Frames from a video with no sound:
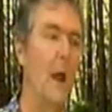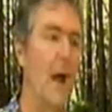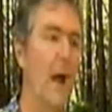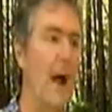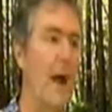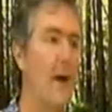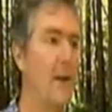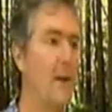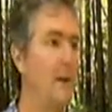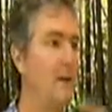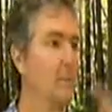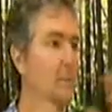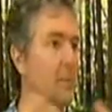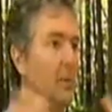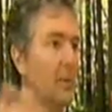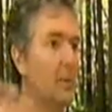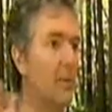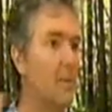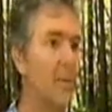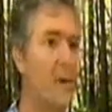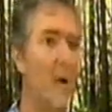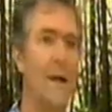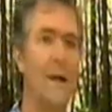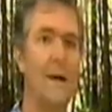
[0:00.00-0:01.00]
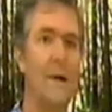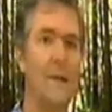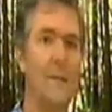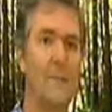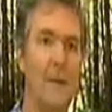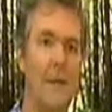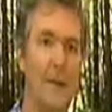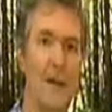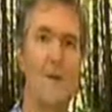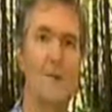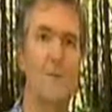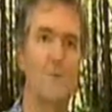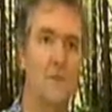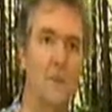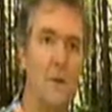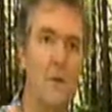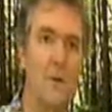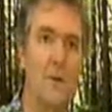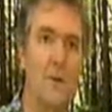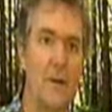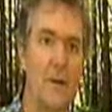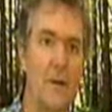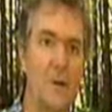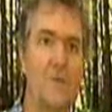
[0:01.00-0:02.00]
How did a blue whale become
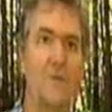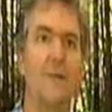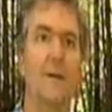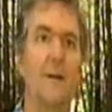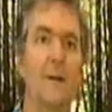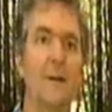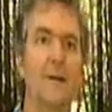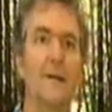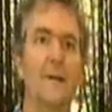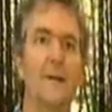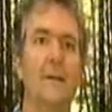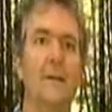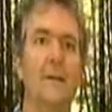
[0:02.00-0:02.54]
so different